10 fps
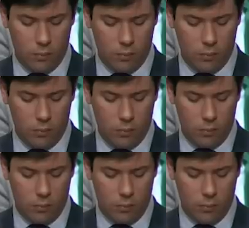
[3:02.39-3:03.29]

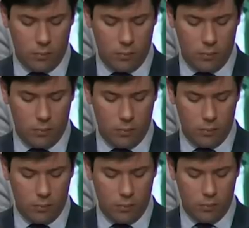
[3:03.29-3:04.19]

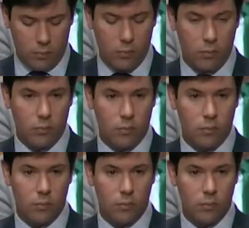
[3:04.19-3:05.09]

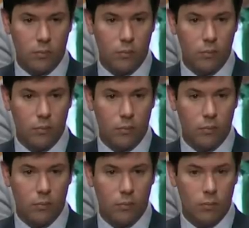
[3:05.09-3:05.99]

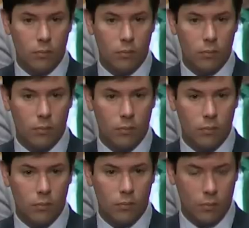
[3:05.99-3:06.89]

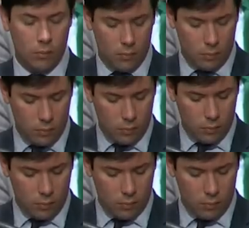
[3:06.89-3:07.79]

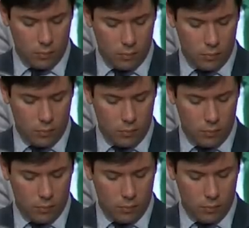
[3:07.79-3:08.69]

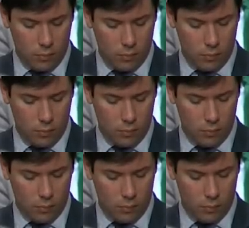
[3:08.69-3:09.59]

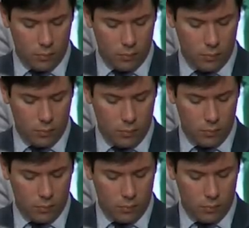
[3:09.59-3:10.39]
(not speaking)